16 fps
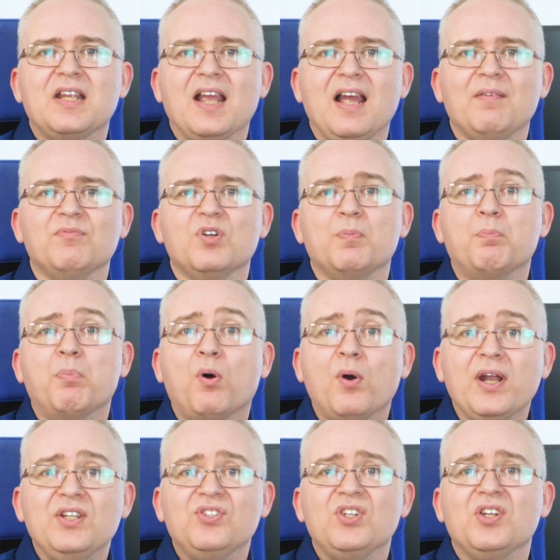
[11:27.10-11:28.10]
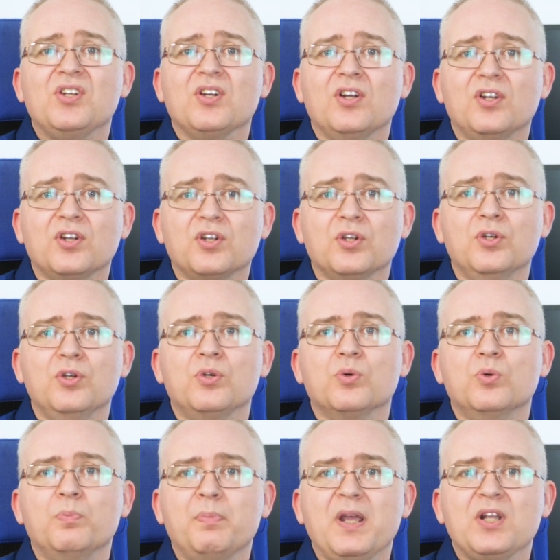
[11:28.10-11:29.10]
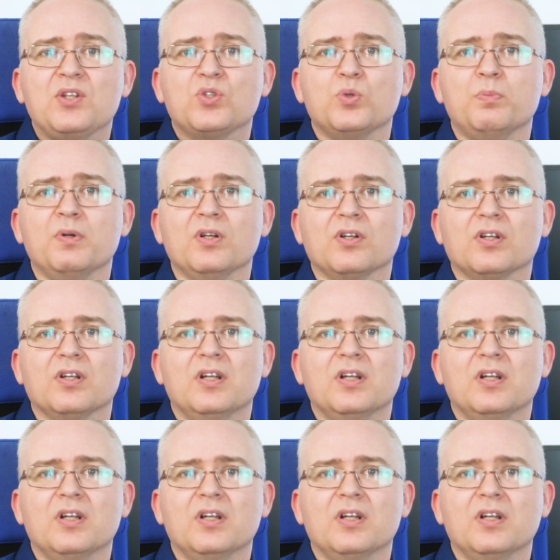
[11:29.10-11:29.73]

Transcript: camera pointed at a Google Pixelbook.